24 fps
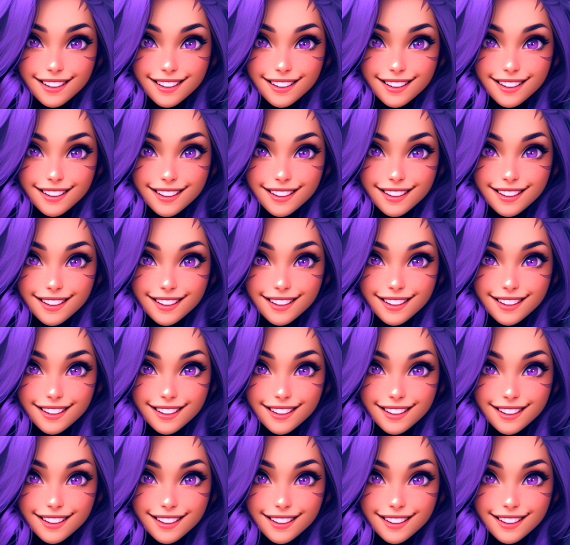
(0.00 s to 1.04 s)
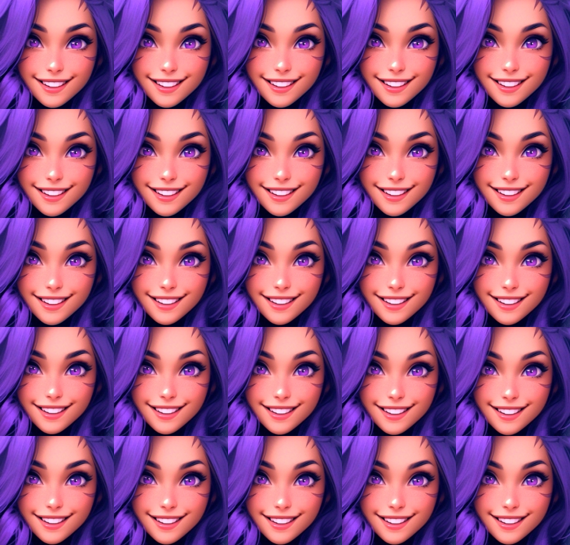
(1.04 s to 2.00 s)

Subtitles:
Nothing is said.